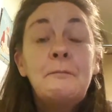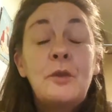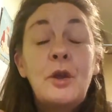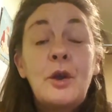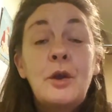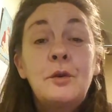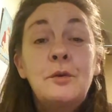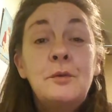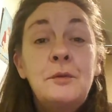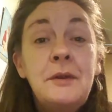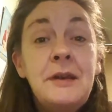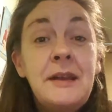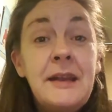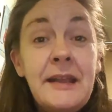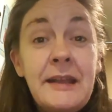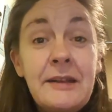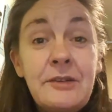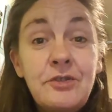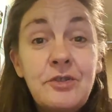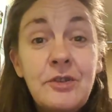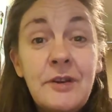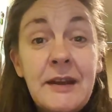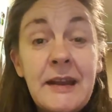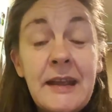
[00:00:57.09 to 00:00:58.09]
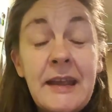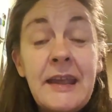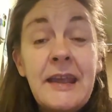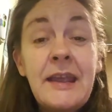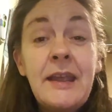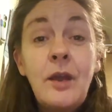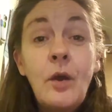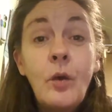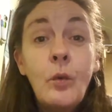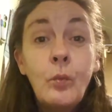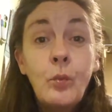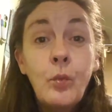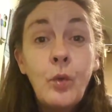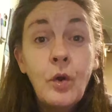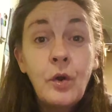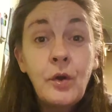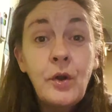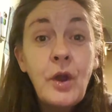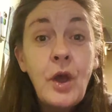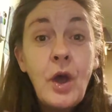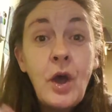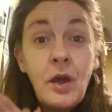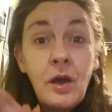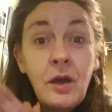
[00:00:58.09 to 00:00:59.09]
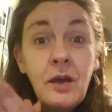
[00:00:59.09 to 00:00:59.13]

who literally want